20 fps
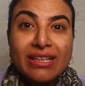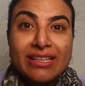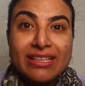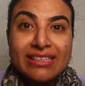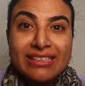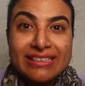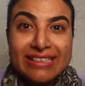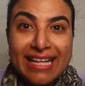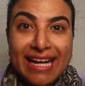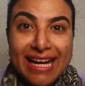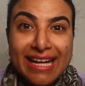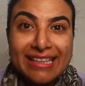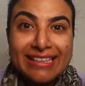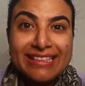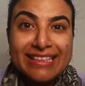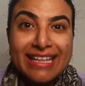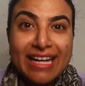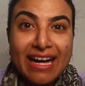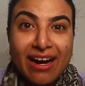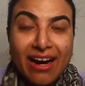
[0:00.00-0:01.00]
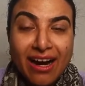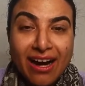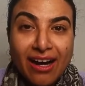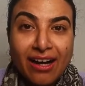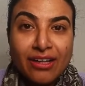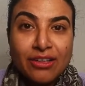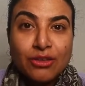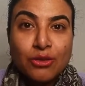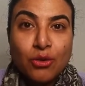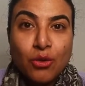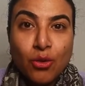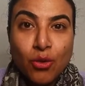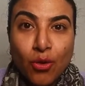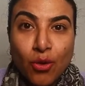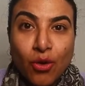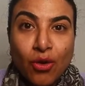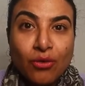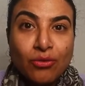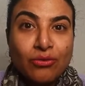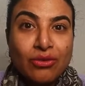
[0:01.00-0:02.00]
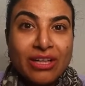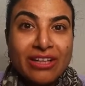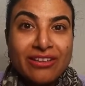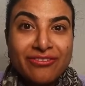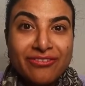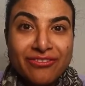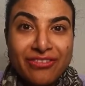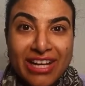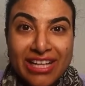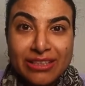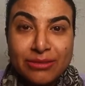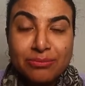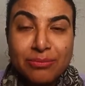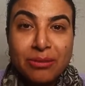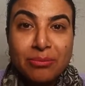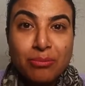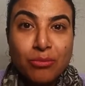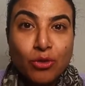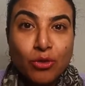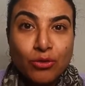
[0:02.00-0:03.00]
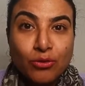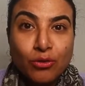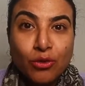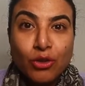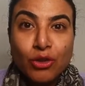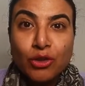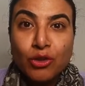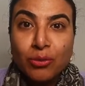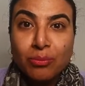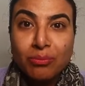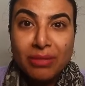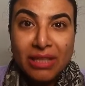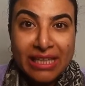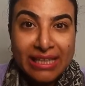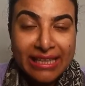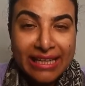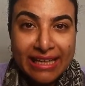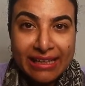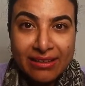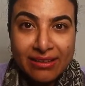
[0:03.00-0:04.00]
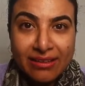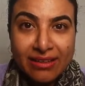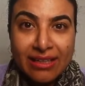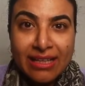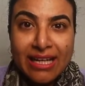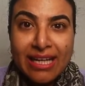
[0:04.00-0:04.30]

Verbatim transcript: understand the art of investment portfolio building.